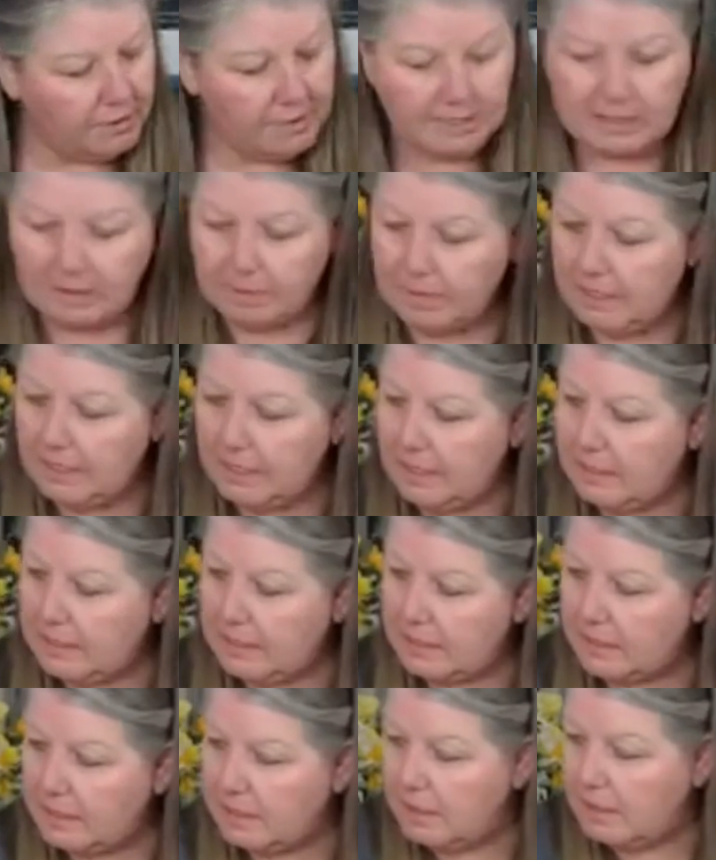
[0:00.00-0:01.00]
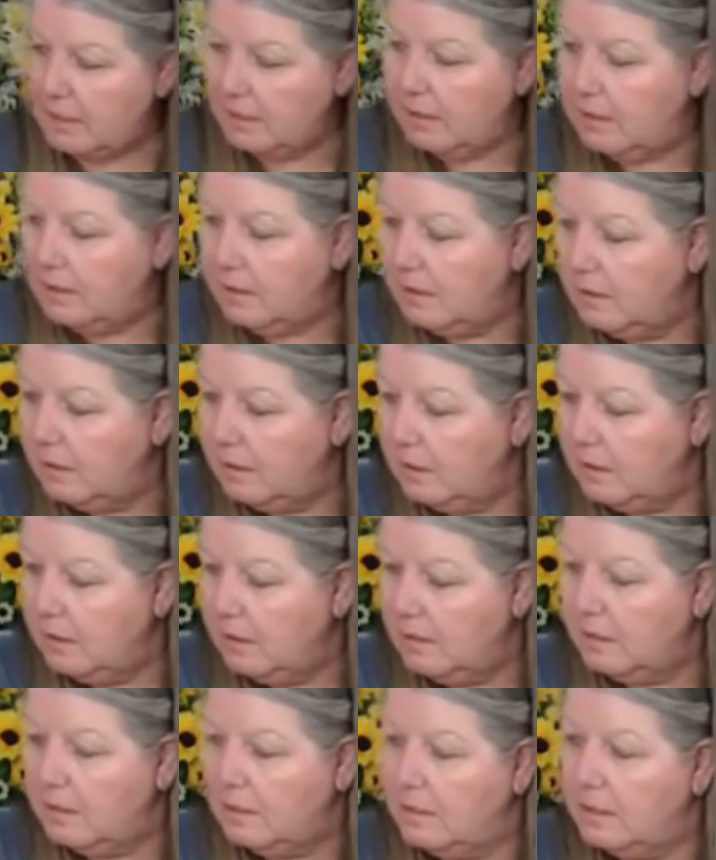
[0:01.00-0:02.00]
some of these
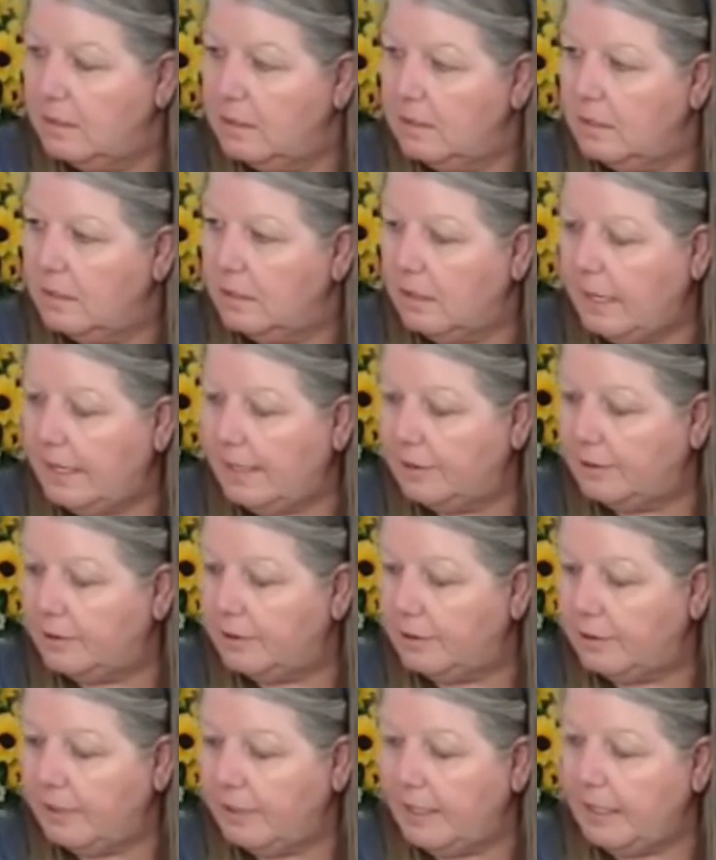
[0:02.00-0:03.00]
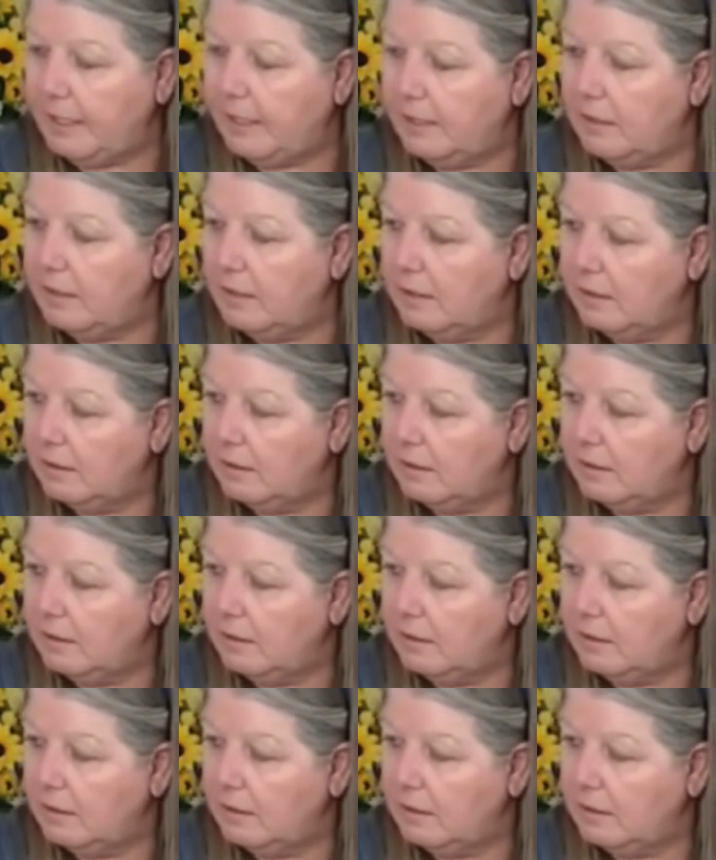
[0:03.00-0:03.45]
lighter green,